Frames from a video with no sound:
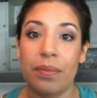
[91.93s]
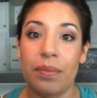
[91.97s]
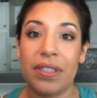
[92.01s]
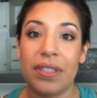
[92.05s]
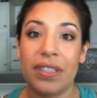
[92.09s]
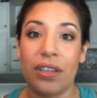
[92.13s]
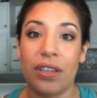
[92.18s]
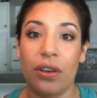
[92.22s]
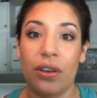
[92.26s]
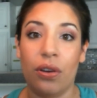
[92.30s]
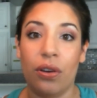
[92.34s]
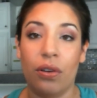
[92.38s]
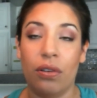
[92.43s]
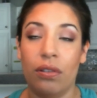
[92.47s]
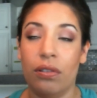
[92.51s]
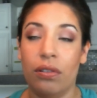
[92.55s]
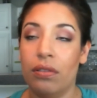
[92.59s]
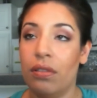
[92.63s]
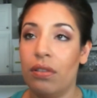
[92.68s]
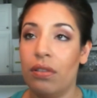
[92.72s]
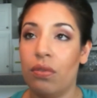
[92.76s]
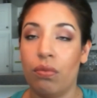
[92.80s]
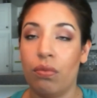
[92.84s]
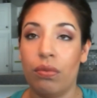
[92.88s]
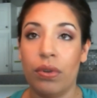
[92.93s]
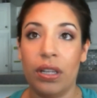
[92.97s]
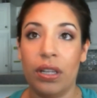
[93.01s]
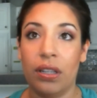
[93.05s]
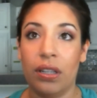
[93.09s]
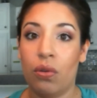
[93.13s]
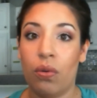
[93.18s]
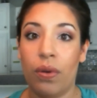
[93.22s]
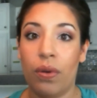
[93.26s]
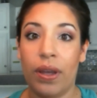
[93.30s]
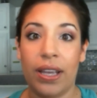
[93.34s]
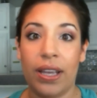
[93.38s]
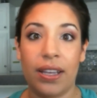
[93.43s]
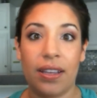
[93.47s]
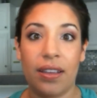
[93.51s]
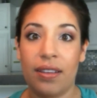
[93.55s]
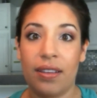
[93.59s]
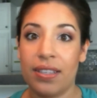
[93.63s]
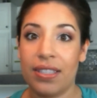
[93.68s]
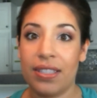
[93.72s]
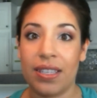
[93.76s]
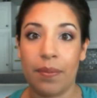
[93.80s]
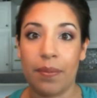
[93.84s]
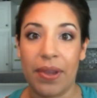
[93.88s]
So real quick
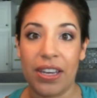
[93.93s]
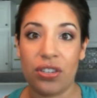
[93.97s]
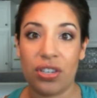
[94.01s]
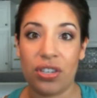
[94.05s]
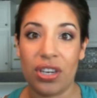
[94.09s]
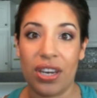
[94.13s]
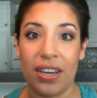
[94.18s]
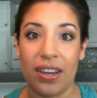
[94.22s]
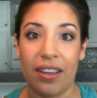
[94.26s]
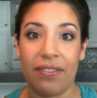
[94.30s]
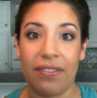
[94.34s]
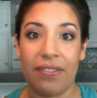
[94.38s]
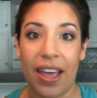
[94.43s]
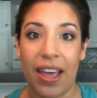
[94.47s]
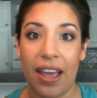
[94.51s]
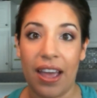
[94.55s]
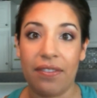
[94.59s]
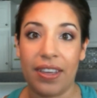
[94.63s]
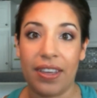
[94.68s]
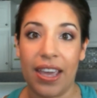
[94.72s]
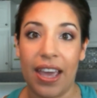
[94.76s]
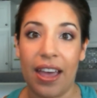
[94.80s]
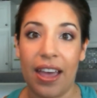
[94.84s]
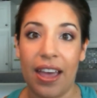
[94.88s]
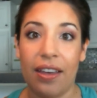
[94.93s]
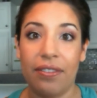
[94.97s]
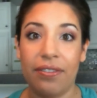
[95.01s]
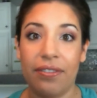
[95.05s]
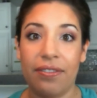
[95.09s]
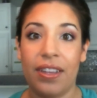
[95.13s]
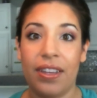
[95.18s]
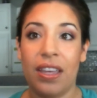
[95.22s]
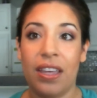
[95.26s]
summation of IVF.